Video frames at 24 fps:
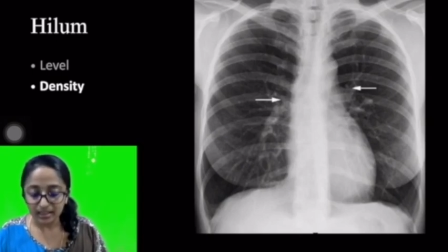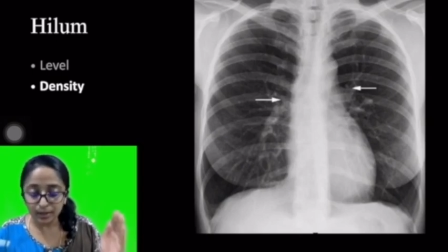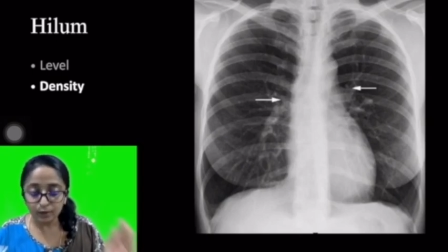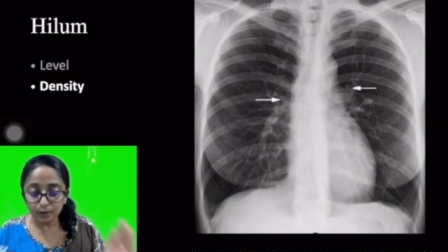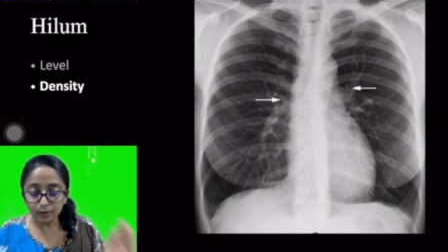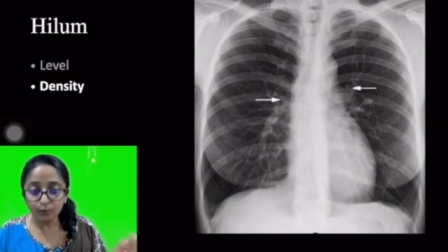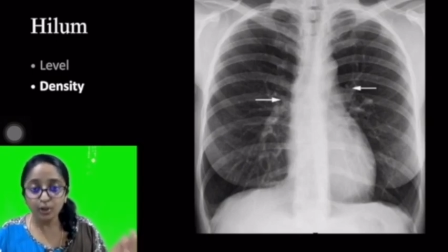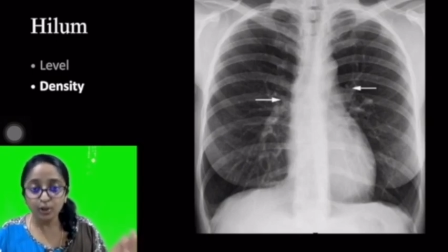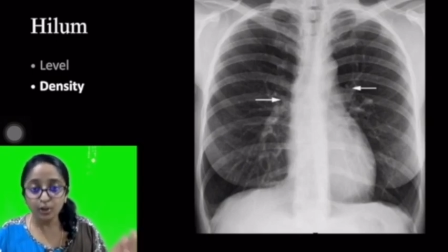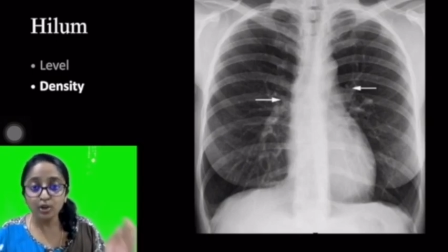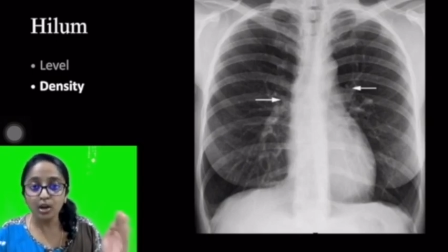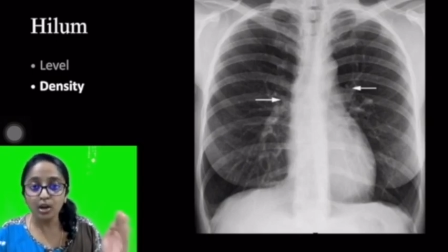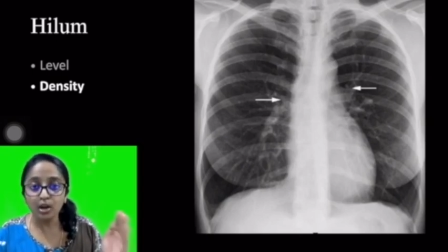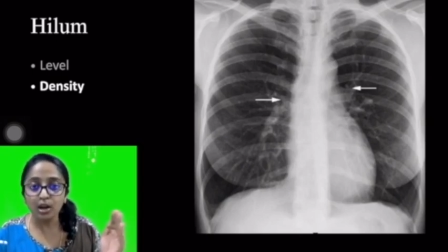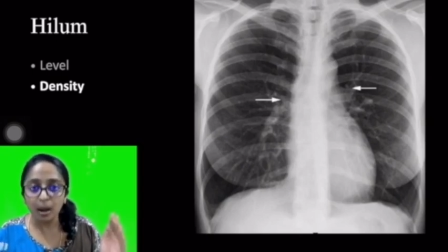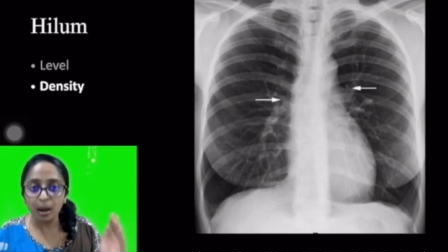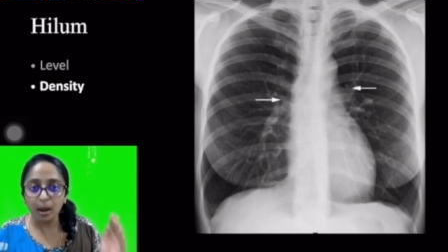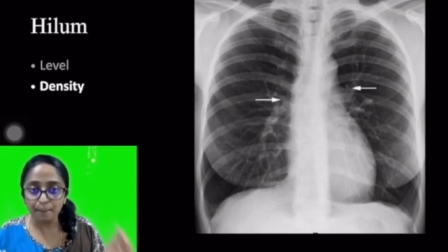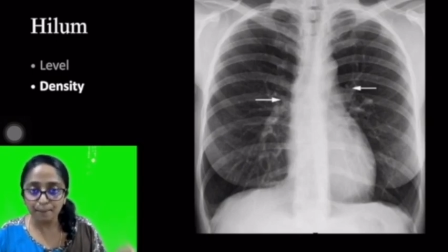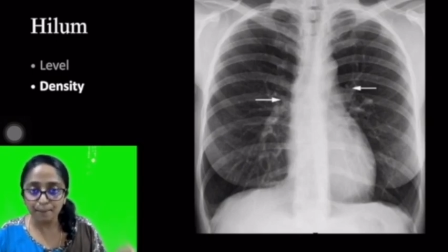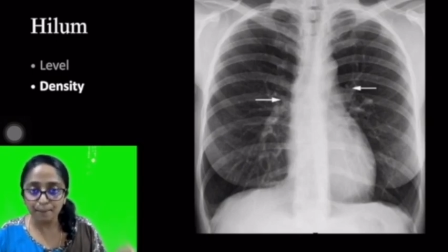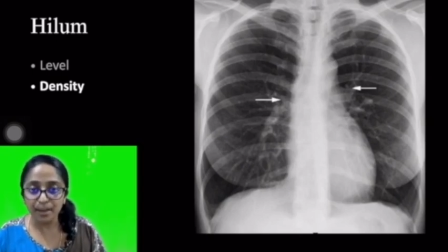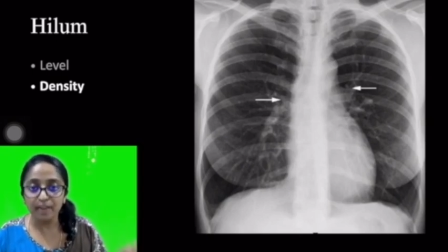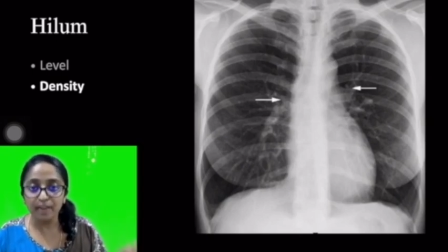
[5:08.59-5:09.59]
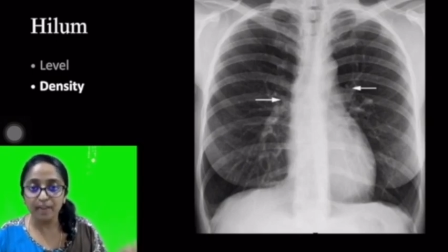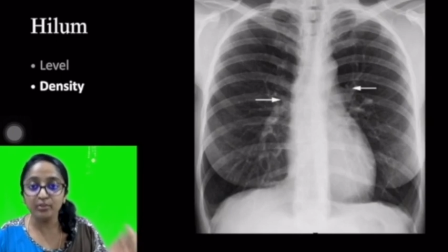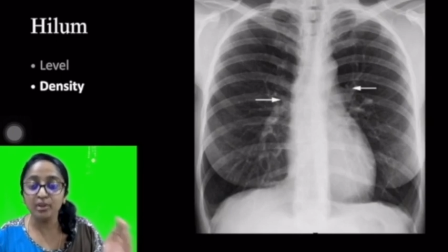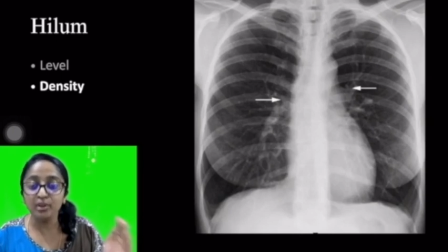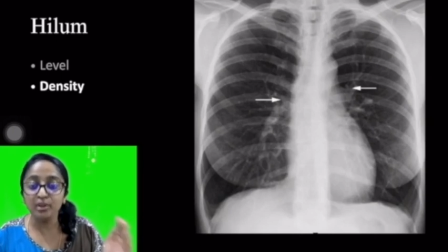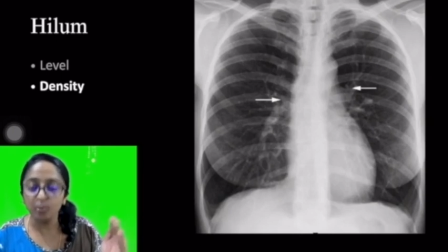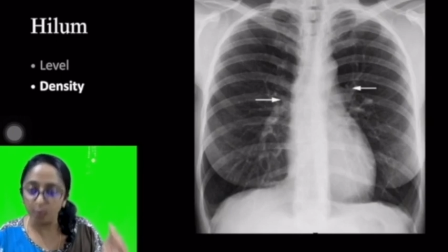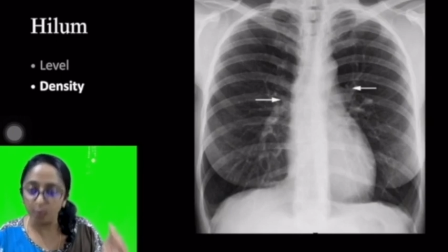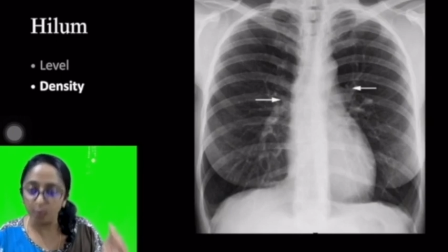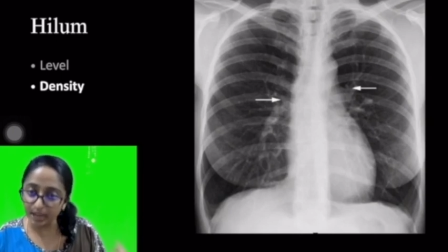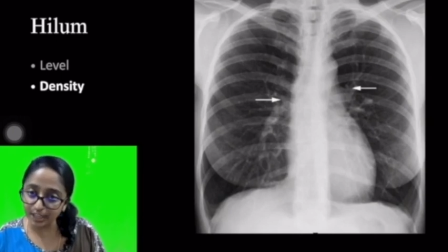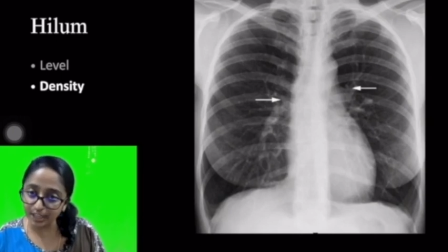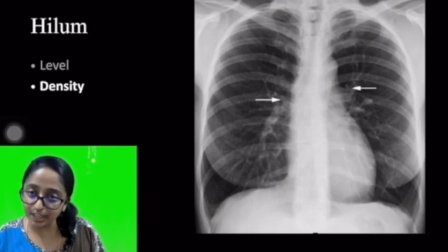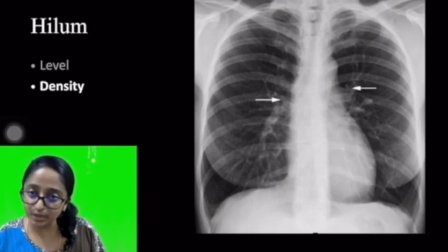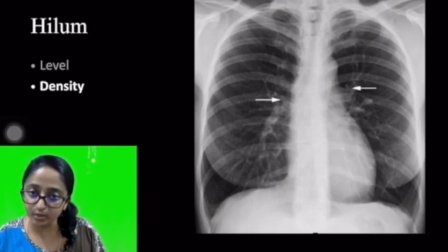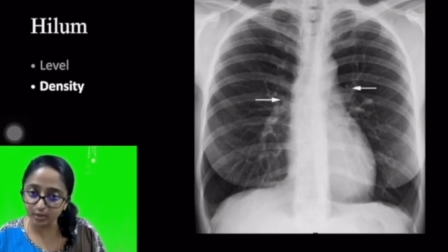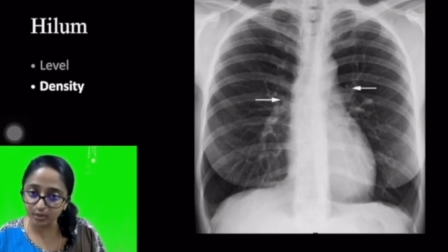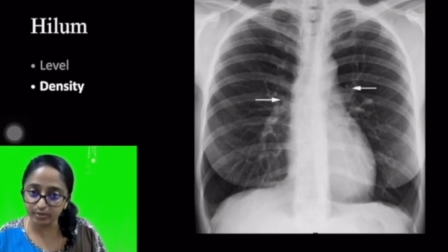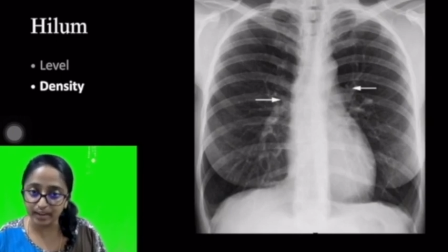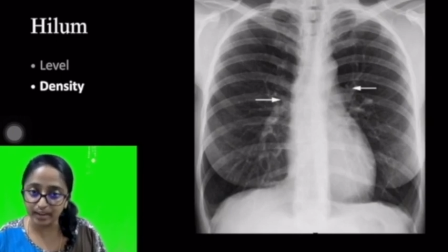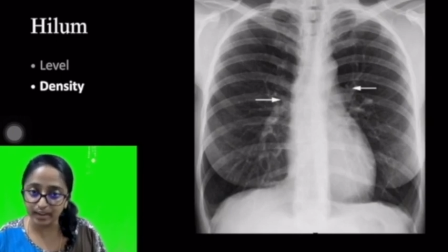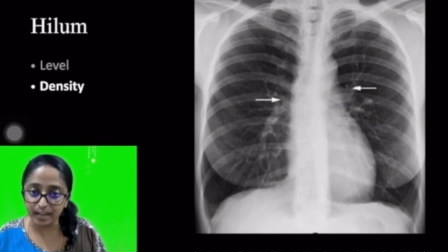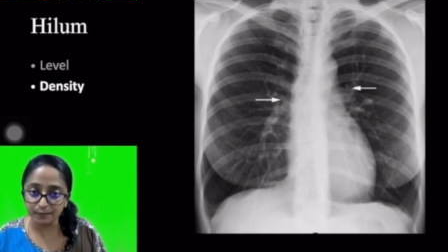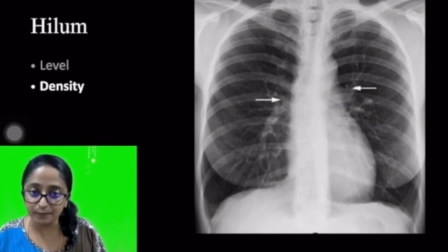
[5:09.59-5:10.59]
whenever you're comparing
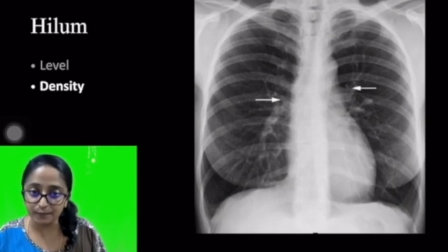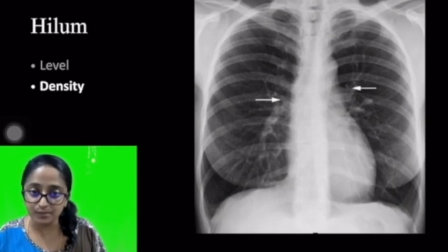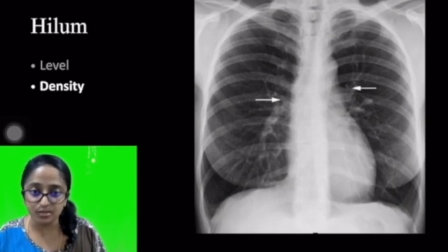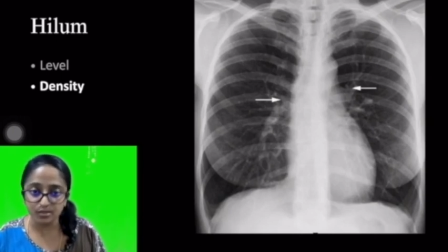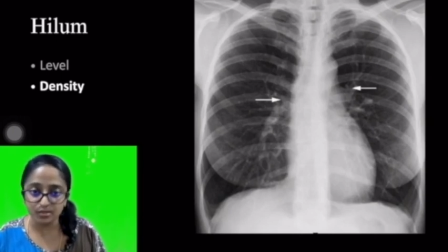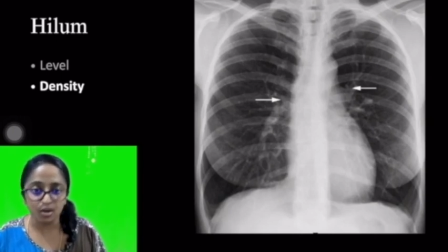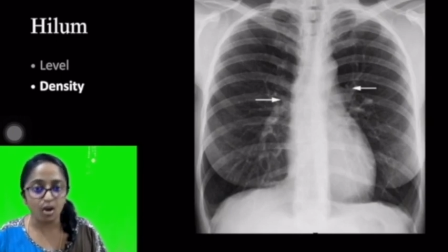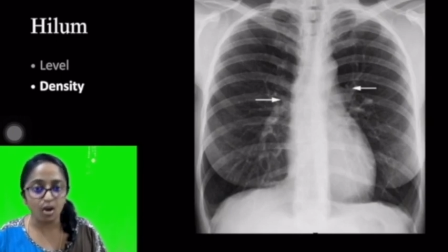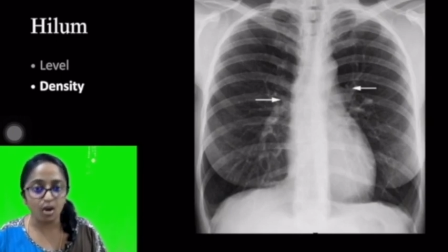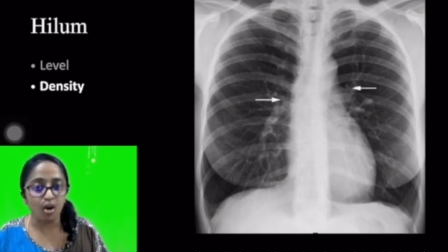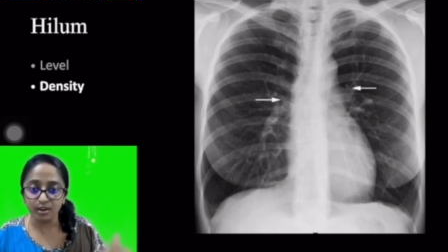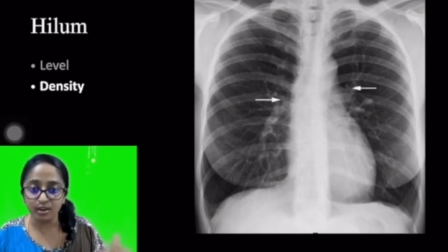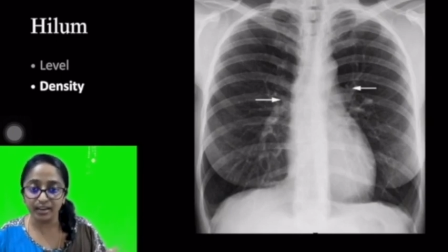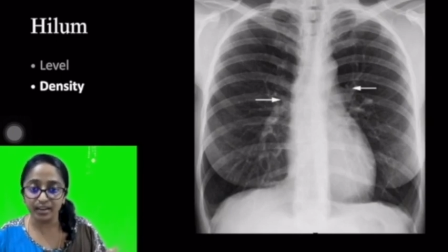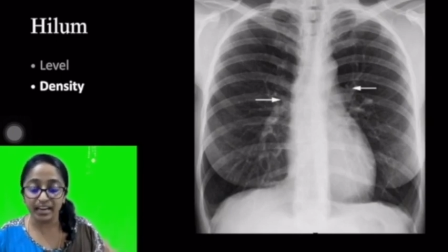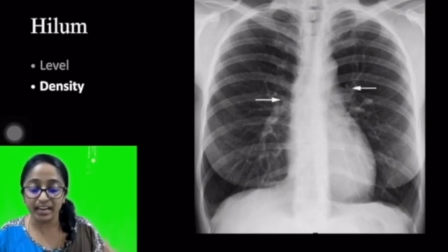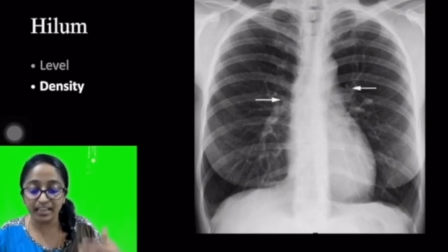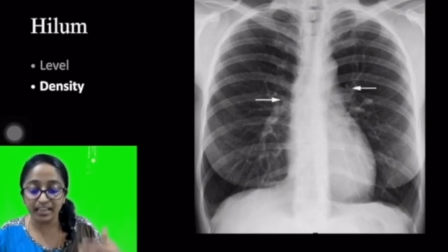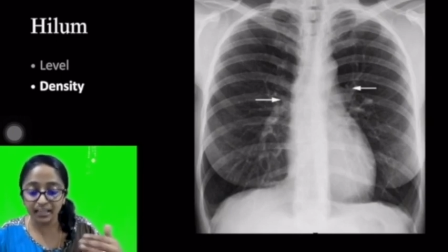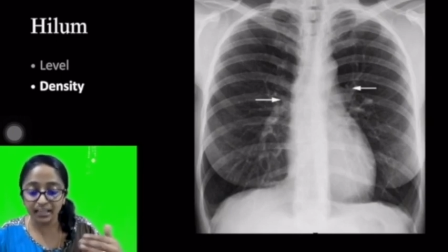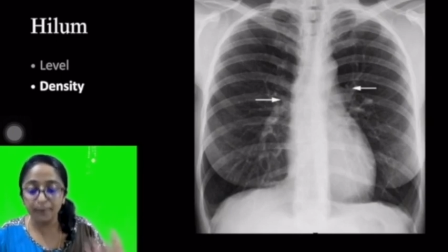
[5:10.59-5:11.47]
radiographs or